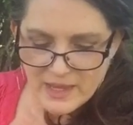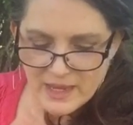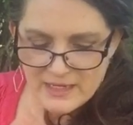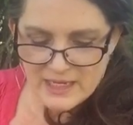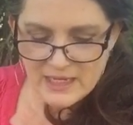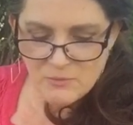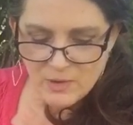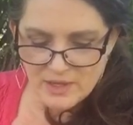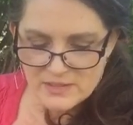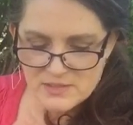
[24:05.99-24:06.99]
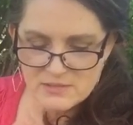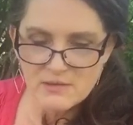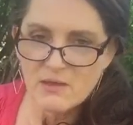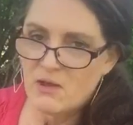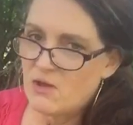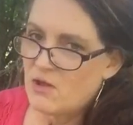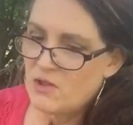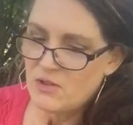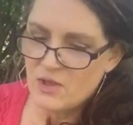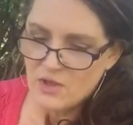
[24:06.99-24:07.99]
and he was
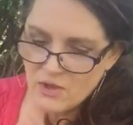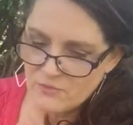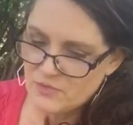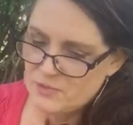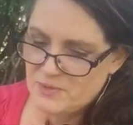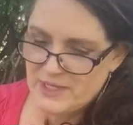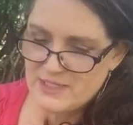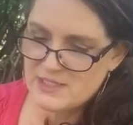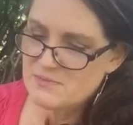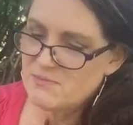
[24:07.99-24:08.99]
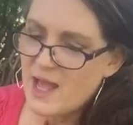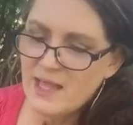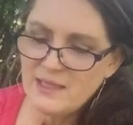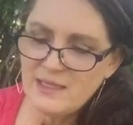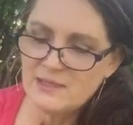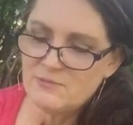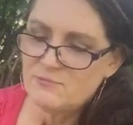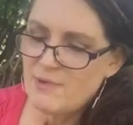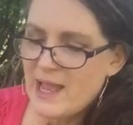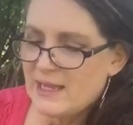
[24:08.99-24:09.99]
all over the place, smiling
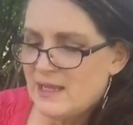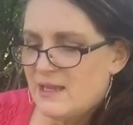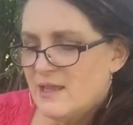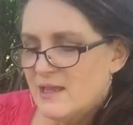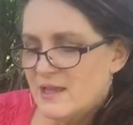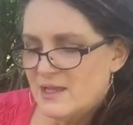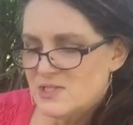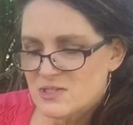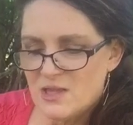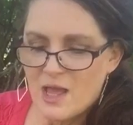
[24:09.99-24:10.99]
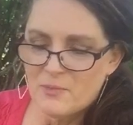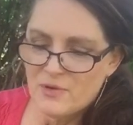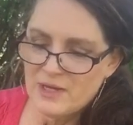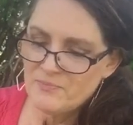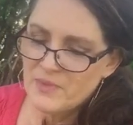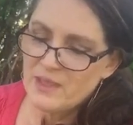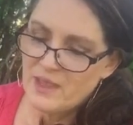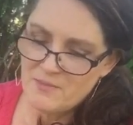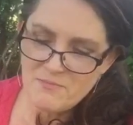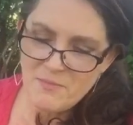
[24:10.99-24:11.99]
and wagging and slobbering
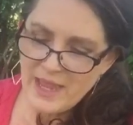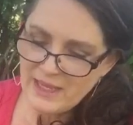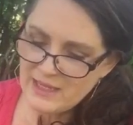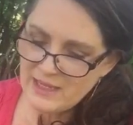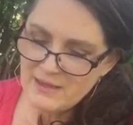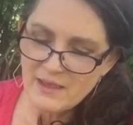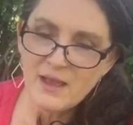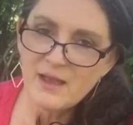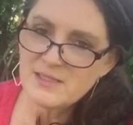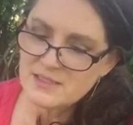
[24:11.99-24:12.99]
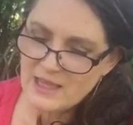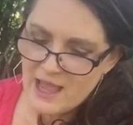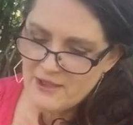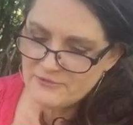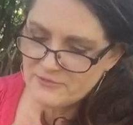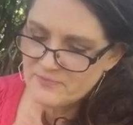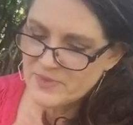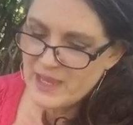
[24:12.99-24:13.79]
and making us laugh.